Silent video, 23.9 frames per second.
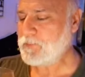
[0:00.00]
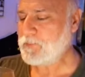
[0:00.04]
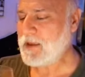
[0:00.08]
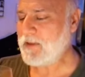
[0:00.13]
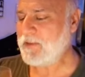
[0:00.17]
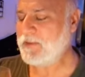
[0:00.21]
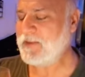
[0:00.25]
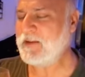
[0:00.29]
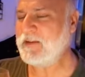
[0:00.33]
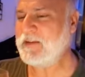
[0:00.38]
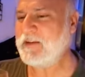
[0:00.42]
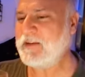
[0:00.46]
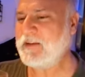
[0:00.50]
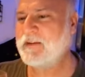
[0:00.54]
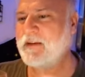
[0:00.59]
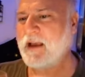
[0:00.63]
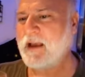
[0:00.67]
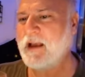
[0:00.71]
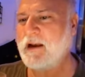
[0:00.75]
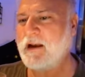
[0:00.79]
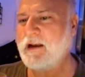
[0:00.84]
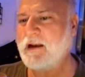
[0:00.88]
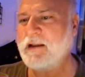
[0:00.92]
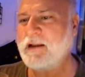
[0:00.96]
this is a
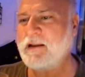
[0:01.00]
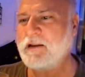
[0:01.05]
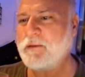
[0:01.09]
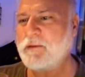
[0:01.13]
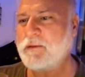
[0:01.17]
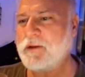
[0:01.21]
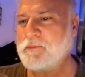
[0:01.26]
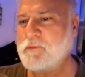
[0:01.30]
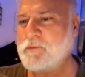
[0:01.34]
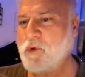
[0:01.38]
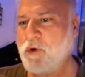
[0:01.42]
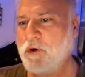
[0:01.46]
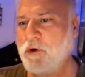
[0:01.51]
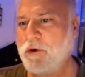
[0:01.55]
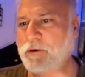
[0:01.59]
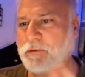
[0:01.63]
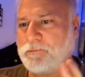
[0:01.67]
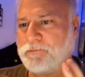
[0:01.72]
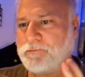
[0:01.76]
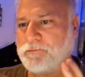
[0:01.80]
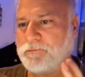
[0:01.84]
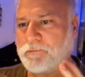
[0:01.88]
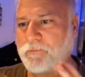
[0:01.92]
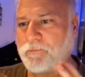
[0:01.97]
little bit more
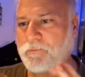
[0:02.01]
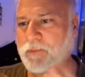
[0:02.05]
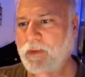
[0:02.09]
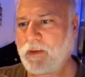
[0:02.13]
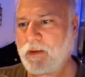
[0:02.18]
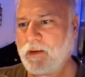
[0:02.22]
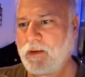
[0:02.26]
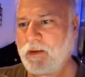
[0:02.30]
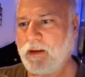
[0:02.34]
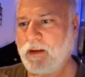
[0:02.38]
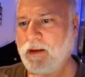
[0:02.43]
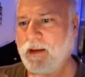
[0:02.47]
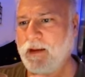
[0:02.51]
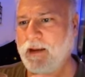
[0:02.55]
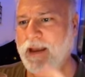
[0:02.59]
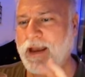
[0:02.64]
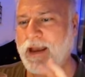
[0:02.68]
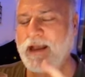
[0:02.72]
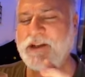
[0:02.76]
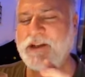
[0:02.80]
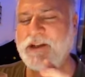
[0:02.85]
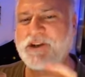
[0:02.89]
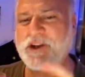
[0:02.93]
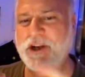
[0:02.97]

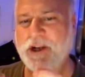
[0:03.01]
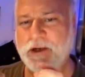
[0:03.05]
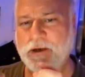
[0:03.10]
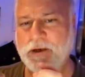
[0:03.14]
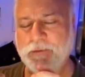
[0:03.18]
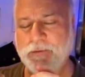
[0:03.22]
edgy.